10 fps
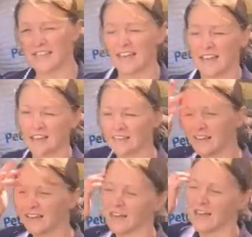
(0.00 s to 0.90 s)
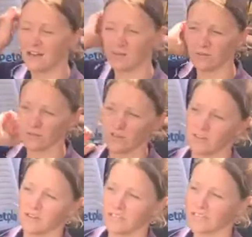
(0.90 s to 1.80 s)
kit. Now
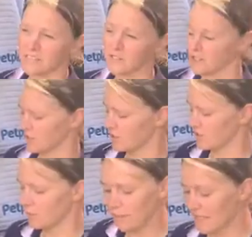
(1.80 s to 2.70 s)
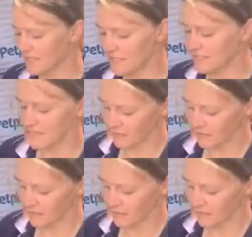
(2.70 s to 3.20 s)
this is just the platting kit that